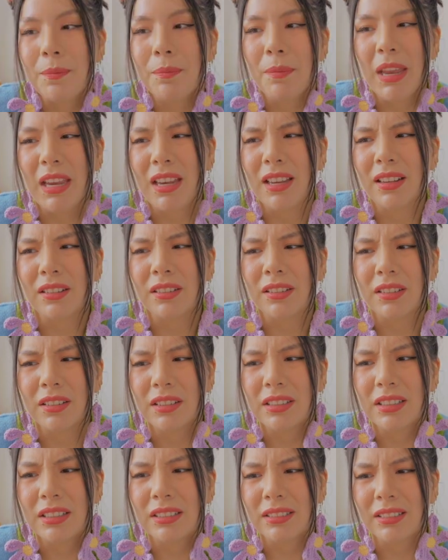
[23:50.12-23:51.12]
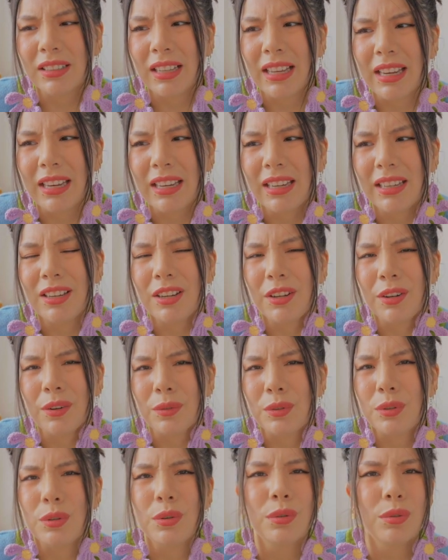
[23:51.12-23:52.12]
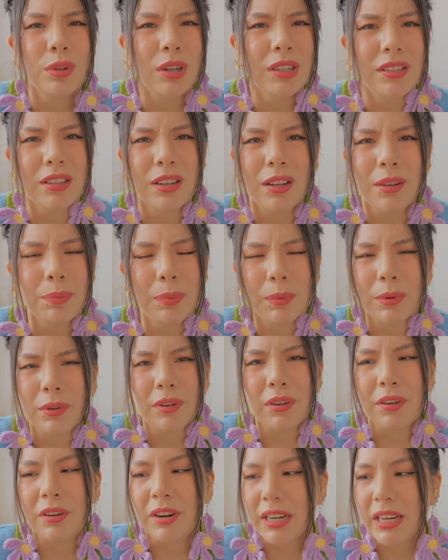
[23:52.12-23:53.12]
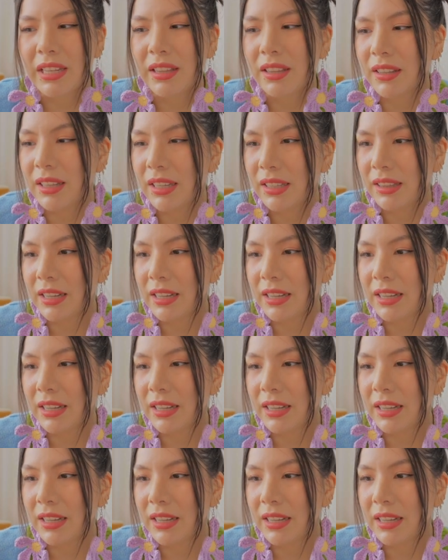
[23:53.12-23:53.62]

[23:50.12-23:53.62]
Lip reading: make it look like, you know, too dressed up or anything like